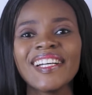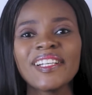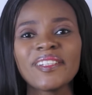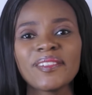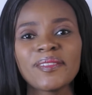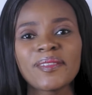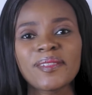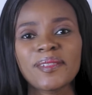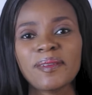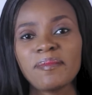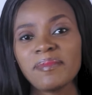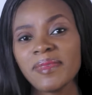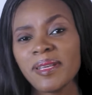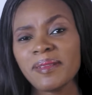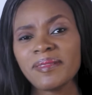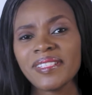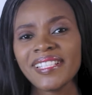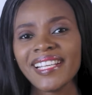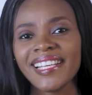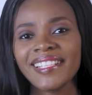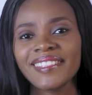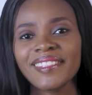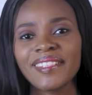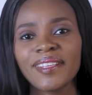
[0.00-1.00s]
You know, sometimes
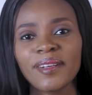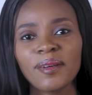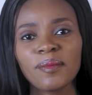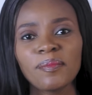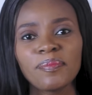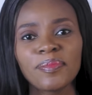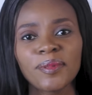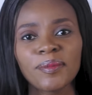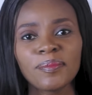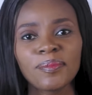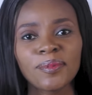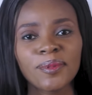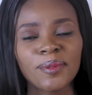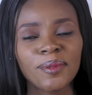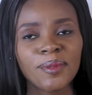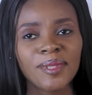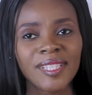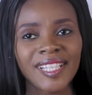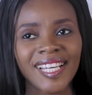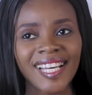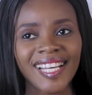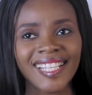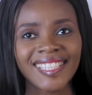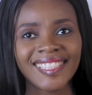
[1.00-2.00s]
when I tell people
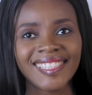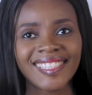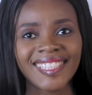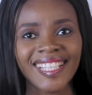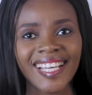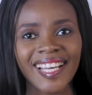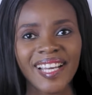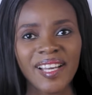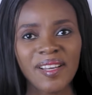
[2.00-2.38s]
that